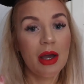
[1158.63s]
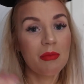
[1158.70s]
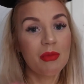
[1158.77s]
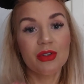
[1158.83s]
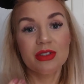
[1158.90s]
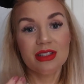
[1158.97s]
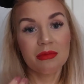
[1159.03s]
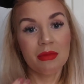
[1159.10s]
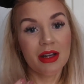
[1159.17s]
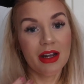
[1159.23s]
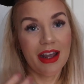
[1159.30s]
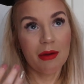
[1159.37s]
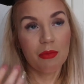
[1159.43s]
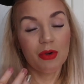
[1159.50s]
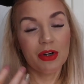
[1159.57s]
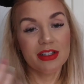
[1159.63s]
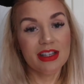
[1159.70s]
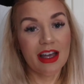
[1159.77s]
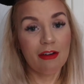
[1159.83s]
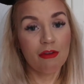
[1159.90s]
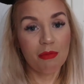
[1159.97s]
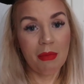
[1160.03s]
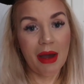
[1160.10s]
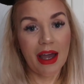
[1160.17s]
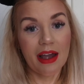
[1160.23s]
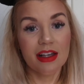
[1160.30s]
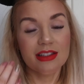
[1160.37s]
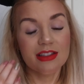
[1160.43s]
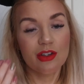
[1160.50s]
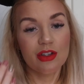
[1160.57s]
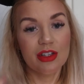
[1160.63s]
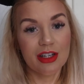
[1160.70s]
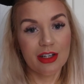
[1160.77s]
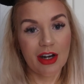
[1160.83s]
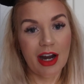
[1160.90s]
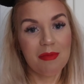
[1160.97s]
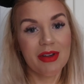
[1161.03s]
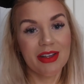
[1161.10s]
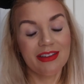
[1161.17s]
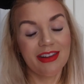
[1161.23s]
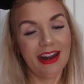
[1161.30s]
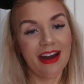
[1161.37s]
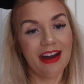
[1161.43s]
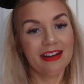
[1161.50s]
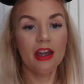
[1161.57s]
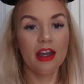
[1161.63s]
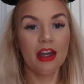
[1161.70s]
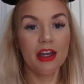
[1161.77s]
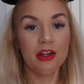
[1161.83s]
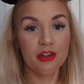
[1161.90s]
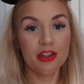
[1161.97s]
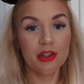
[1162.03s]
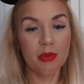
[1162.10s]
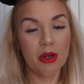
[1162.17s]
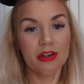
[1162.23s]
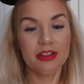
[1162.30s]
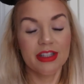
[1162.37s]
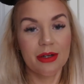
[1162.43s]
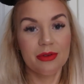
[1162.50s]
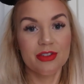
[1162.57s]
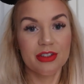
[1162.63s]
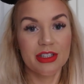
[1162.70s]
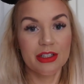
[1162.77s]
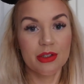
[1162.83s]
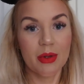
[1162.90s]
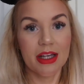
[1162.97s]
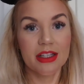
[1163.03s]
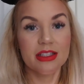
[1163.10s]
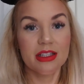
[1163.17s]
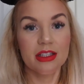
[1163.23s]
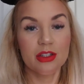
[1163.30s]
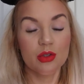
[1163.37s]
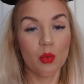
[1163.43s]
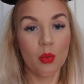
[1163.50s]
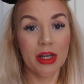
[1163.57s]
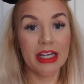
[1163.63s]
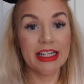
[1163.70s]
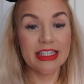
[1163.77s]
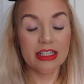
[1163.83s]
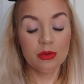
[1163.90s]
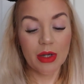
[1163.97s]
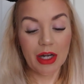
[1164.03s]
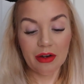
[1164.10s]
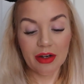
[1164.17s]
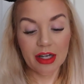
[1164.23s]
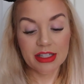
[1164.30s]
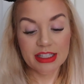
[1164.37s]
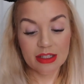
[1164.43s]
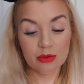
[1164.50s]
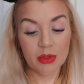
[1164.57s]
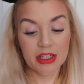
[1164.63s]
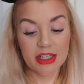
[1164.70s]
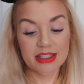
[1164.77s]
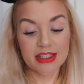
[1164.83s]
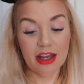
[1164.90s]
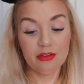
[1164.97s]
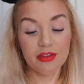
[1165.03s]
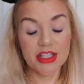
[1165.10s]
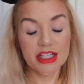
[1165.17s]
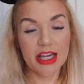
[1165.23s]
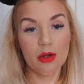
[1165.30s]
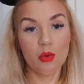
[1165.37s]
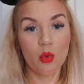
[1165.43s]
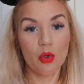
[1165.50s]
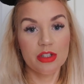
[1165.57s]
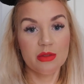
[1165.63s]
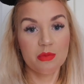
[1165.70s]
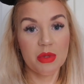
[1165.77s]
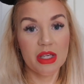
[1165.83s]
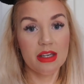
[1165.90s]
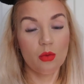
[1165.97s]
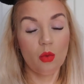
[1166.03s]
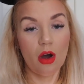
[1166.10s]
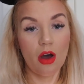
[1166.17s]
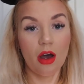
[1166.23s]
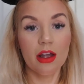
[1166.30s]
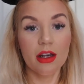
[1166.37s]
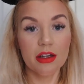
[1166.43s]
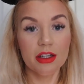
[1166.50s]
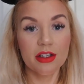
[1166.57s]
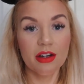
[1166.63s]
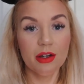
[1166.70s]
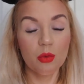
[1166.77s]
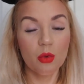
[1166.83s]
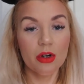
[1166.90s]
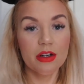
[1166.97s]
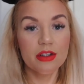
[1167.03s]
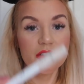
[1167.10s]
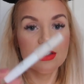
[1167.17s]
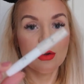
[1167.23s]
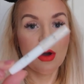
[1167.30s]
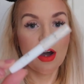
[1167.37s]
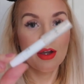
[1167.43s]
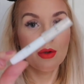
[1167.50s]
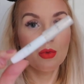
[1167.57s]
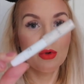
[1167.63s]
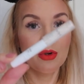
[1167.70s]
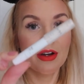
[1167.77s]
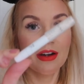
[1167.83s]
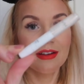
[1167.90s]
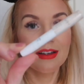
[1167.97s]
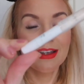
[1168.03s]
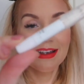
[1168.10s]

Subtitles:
most of the airports have MAC, so you can grab it in there. Another product that was really requested when I did wear it, I didn't wear this every day, would be what eyeliner I wore. So I wore